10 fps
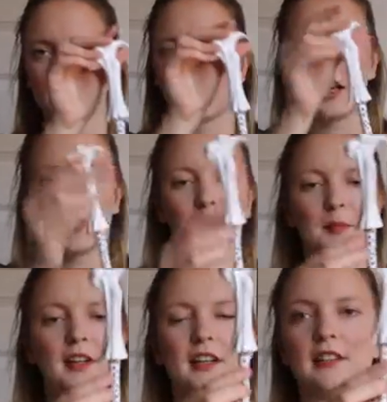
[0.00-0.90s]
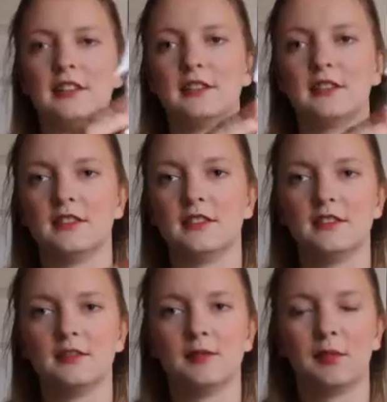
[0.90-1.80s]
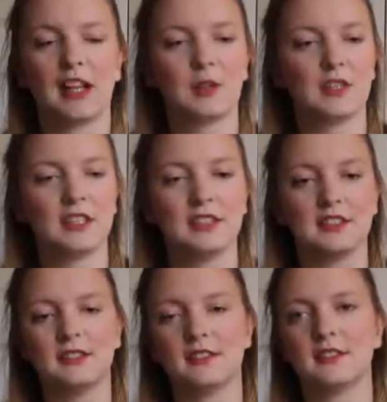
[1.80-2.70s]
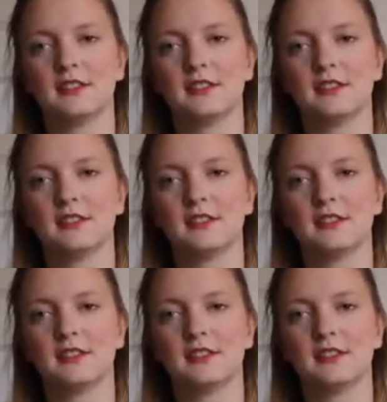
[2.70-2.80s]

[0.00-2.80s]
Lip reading: top and there's a black one.